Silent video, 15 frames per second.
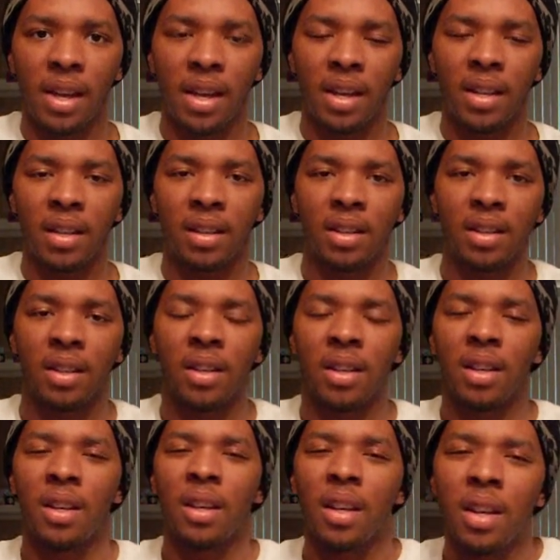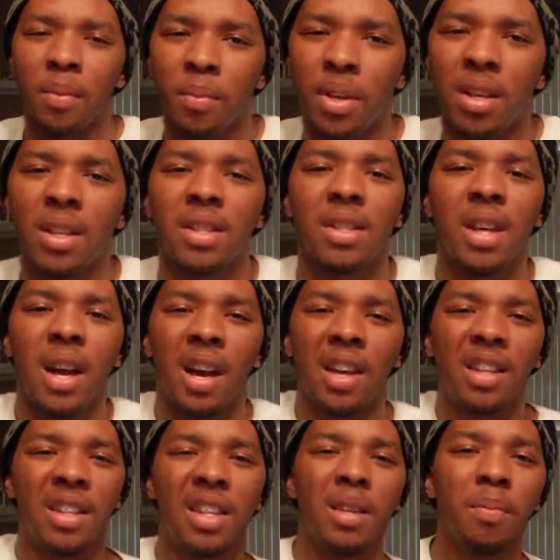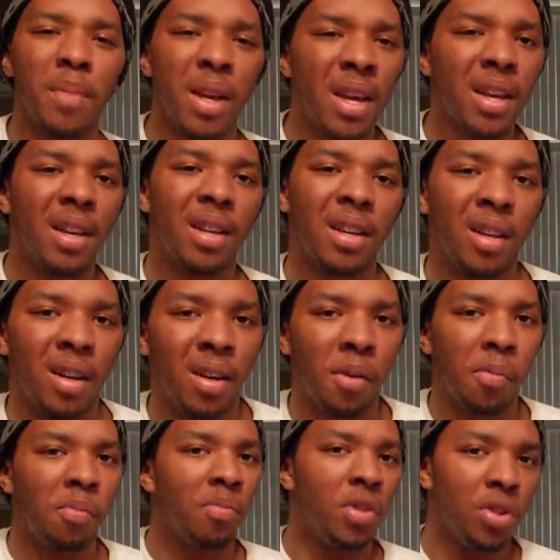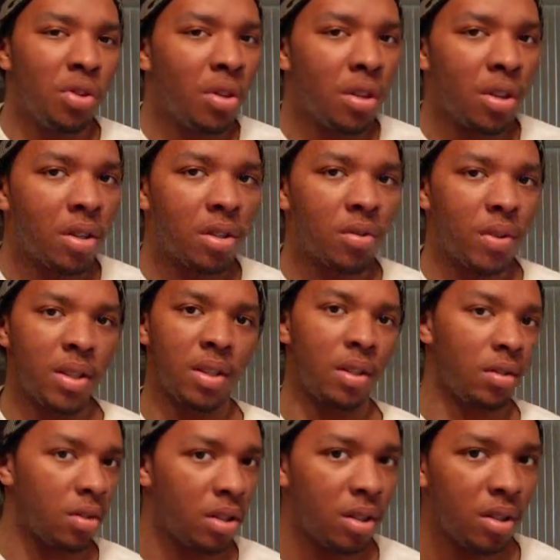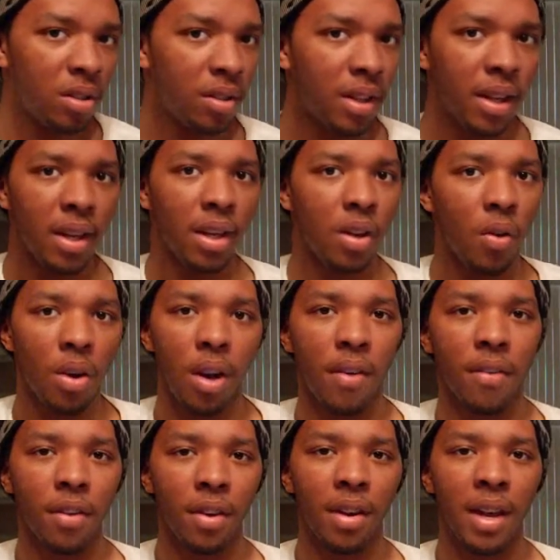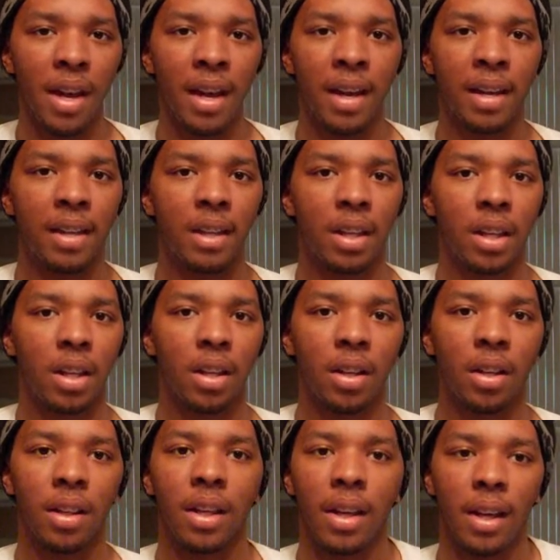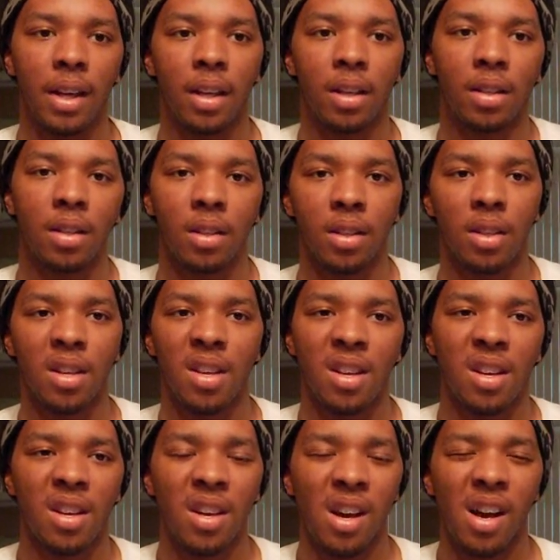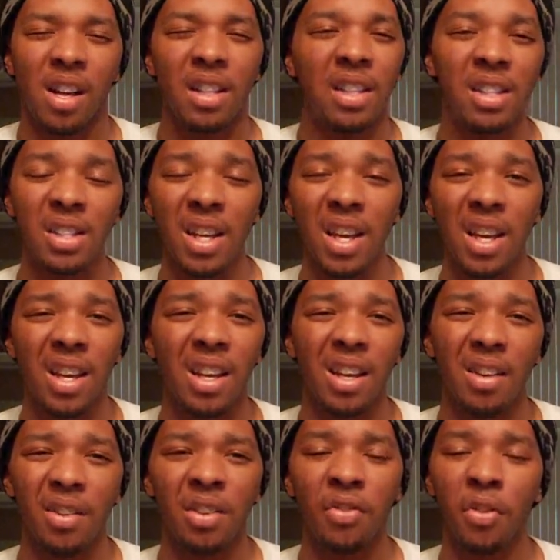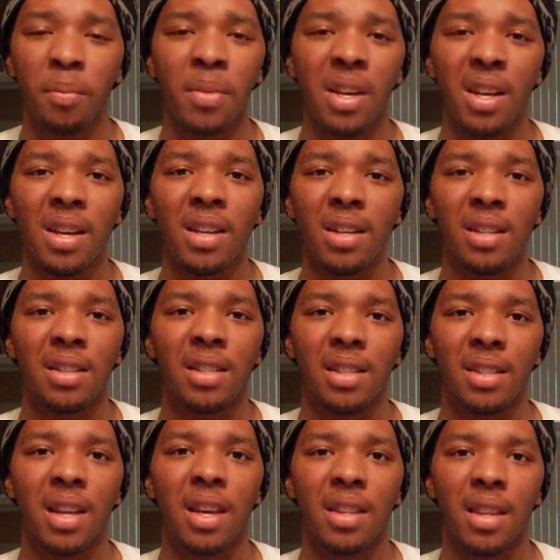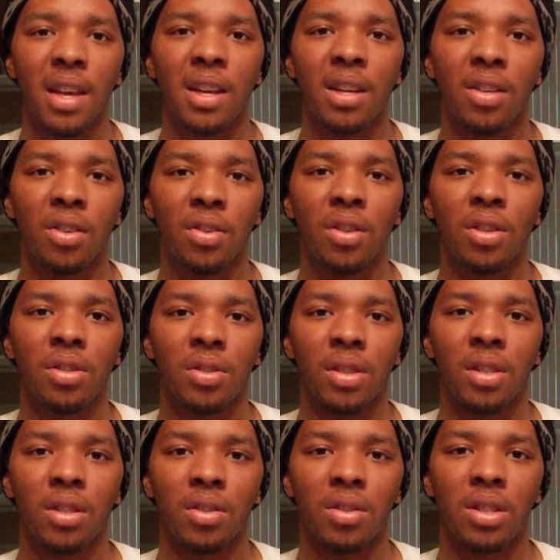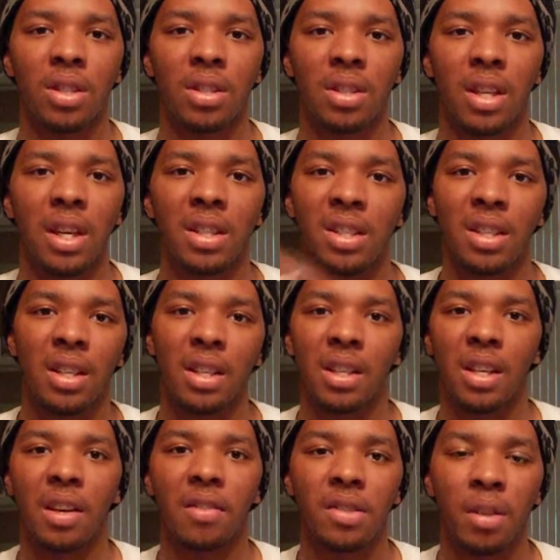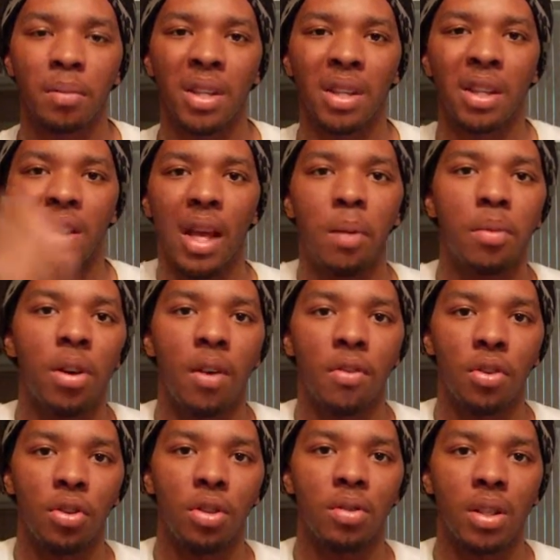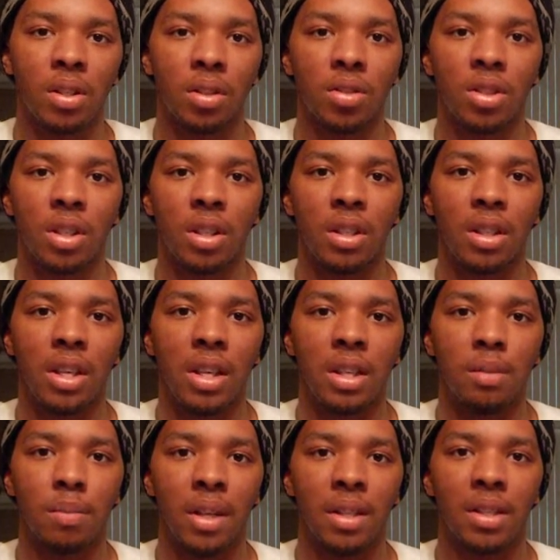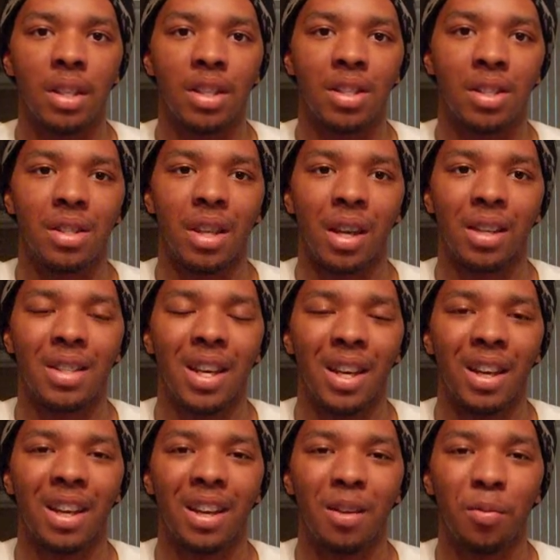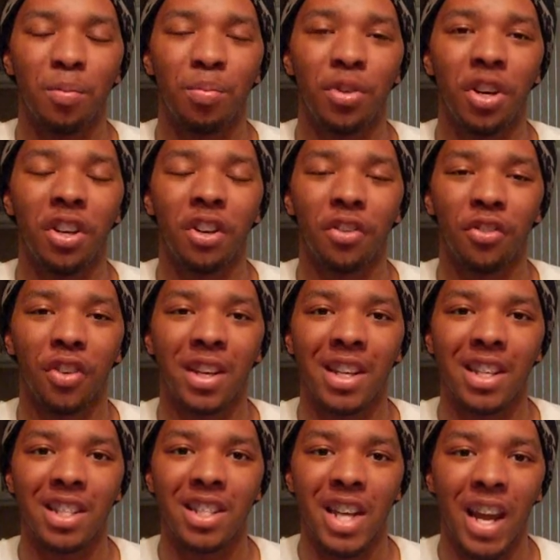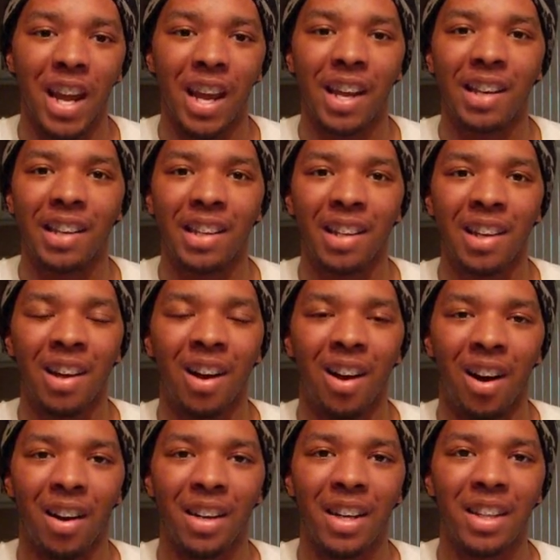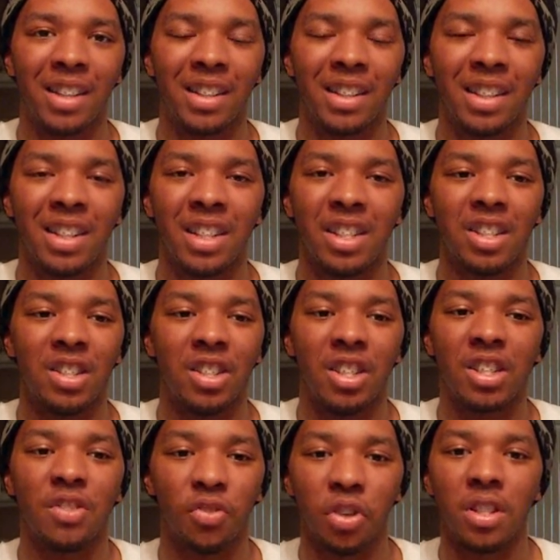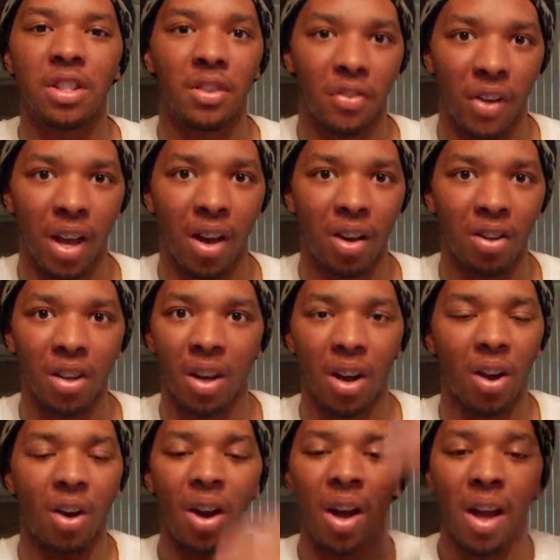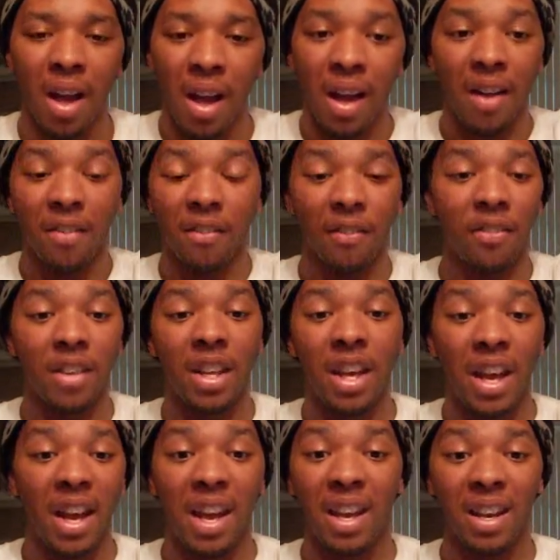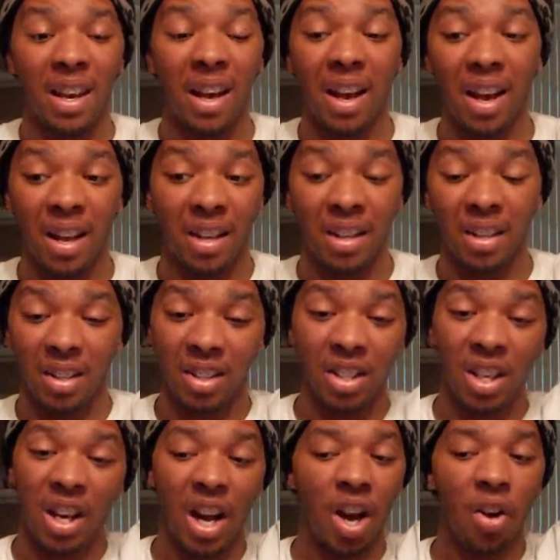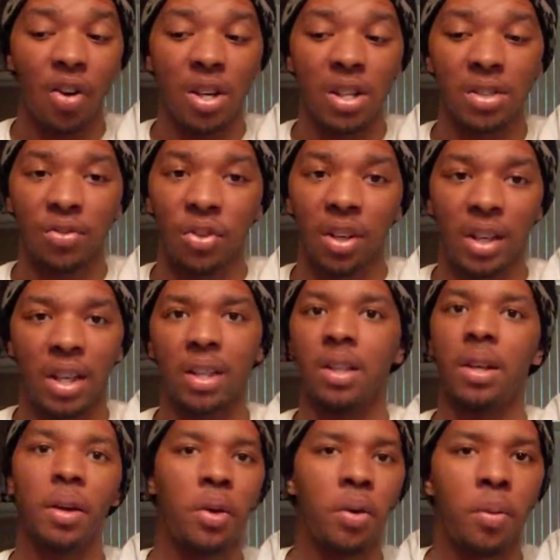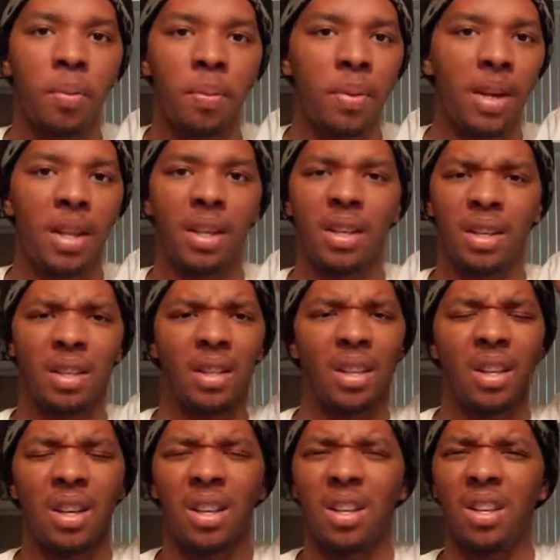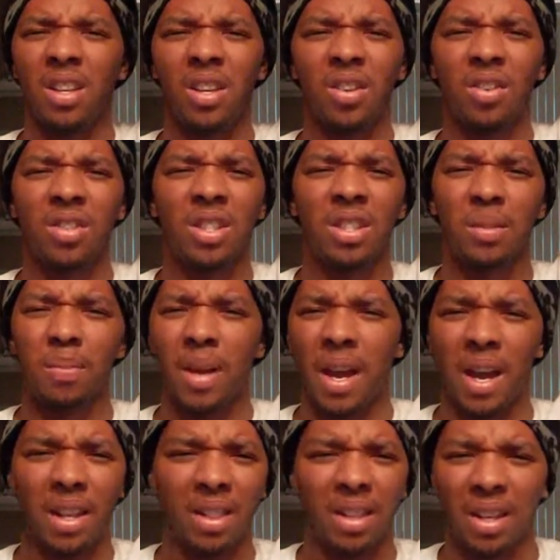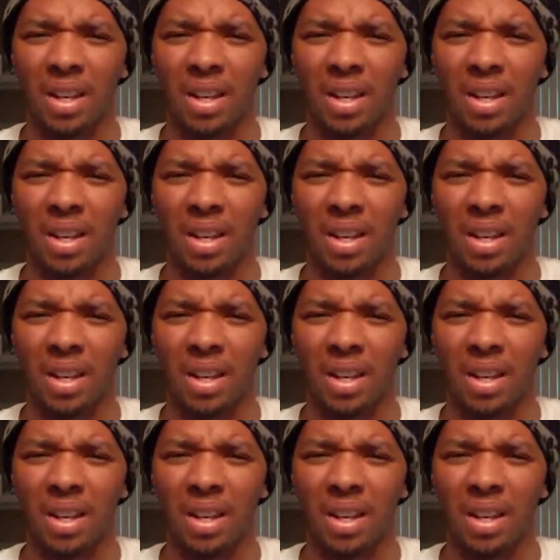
and because I did make an New Year's resolution thing or whatever, and clearly, to say that a New Year's resolution, like, to give something the label of a New Year's resolution is basically just like to put a freaking chain on it just for it to fail, you know? And yeah, I always forget them, and, you know, it's just a bad